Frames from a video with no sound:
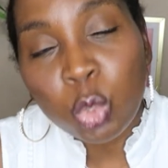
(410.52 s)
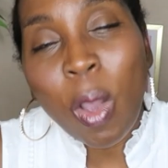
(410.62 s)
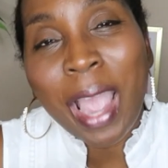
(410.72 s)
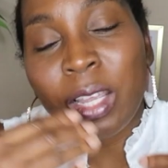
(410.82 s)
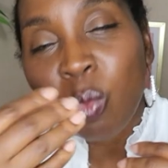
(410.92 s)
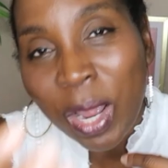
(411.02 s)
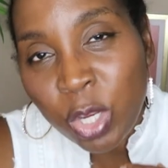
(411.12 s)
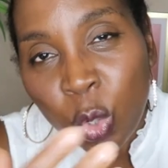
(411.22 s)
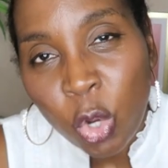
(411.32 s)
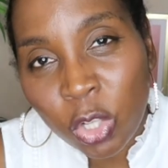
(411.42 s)
So I,
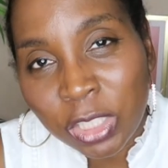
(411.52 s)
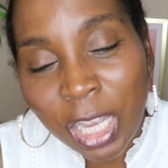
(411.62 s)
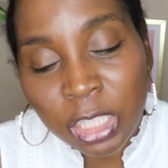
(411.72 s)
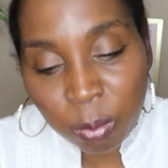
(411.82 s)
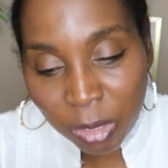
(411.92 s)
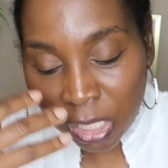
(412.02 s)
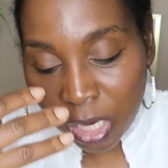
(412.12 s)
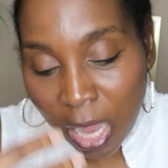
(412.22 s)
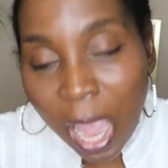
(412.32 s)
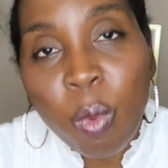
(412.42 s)
when you contact
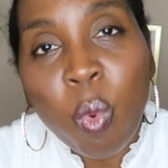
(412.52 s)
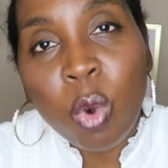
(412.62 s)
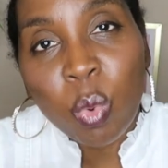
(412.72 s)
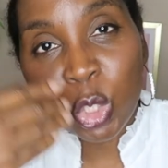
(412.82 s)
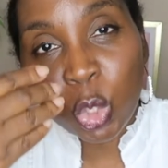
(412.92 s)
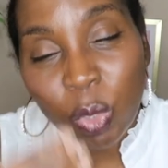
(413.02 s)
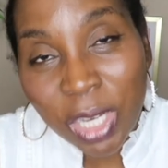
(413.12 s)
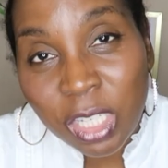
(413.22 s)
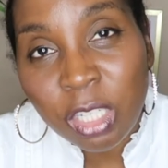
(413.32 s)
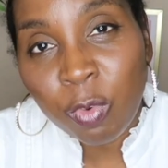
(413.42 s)
me, I work with you
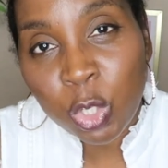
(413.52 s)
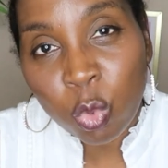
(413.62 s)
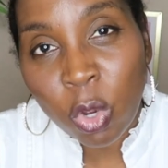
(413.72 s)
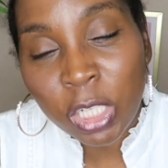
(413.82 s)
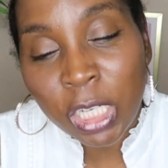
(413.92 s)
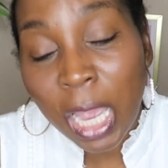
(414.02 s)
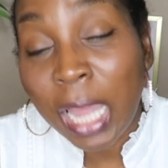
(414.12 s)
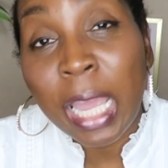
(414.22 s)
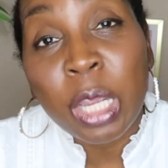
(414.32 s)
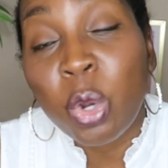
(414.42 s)
individually
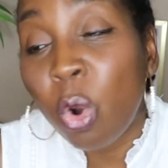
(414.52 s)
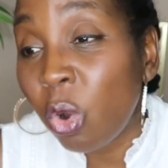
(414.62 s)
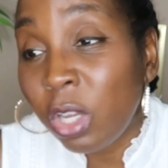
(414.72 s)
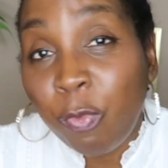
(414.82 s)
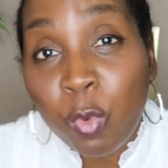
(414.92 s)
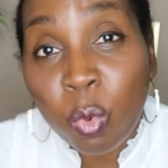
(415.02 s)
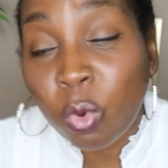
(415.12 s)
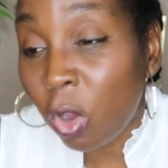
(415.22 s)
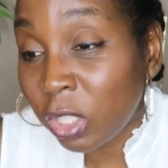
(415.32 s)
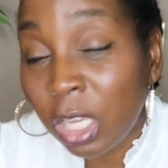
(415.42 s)
and I go, if
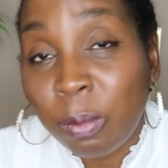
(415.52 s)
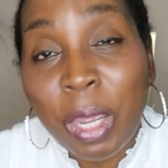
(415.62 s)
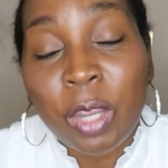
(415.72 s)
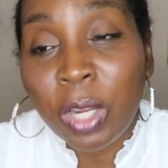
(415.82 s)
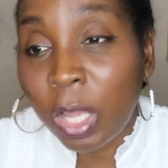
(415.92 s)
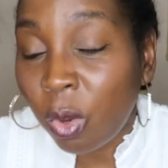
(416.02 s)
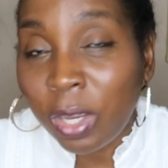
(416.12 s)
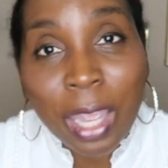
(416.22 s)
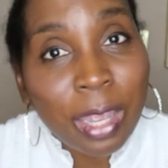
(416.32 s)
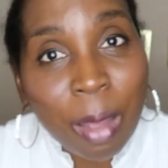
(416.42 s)
you contact me and you're like,
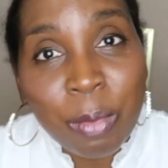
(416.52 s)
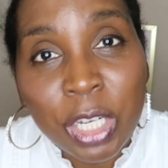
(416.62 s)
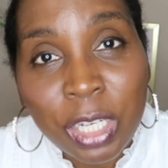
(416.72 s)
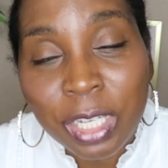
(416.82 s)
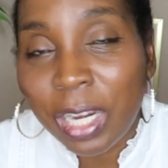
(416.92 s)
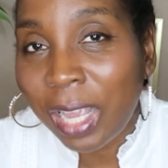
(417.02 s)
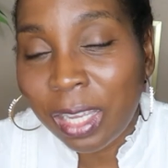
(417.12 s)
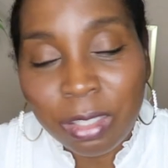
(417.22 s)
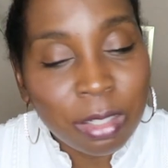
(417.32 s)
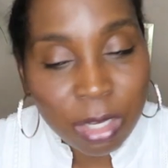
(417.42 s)
okay, I'm good. I
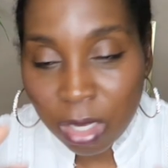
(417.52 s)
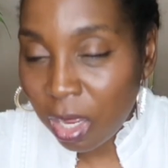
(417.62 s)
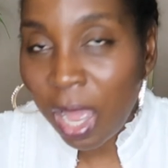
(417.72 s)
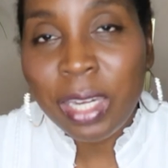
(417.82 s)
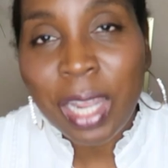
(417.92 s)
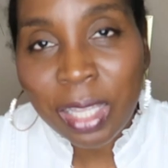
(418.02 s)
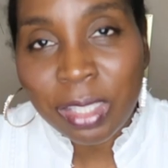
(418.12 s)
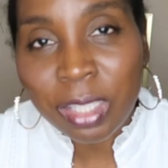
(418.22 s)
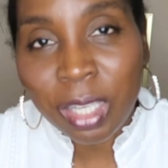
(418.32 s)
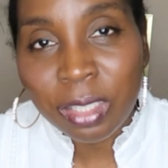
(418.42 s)
can, and
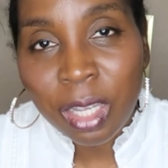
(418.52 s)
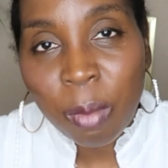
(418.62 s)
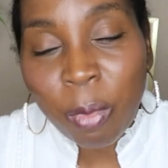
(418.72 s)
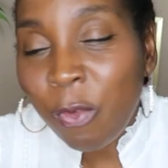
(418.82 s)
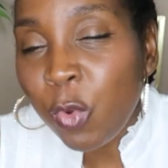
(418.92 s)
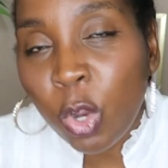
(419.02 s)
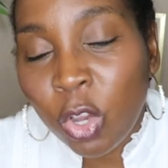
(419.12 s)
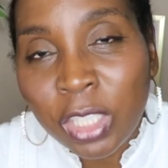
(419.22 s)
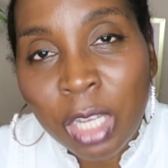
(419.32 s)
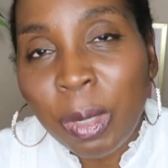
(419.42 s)
that's it. But if you
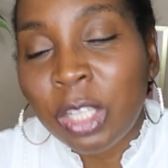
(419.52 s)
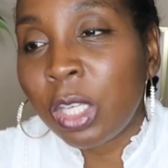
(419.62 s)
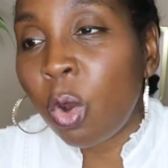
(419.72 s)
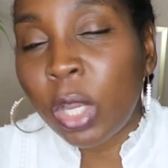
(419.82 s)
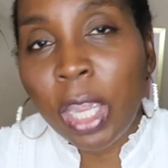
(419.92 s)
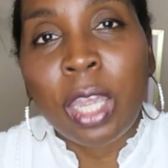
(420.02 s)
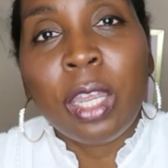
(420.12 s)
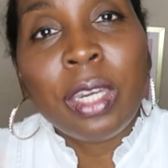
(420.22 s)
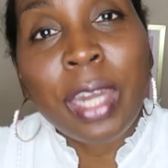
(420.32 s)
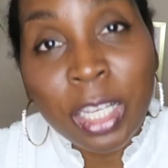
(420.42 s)
contact me and say,
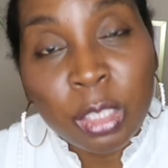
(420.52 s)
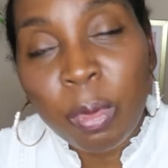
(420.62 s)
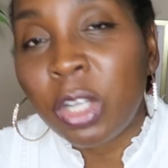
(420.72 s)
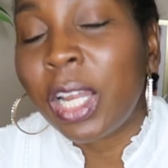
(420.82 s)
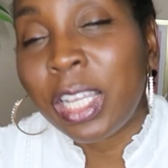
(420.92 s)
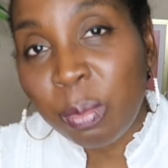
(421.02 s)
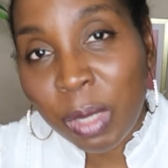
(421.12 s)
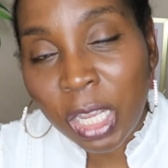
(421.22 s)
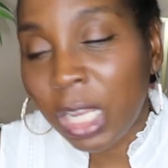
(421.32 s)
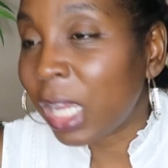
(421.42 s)
okay, next month, let's meet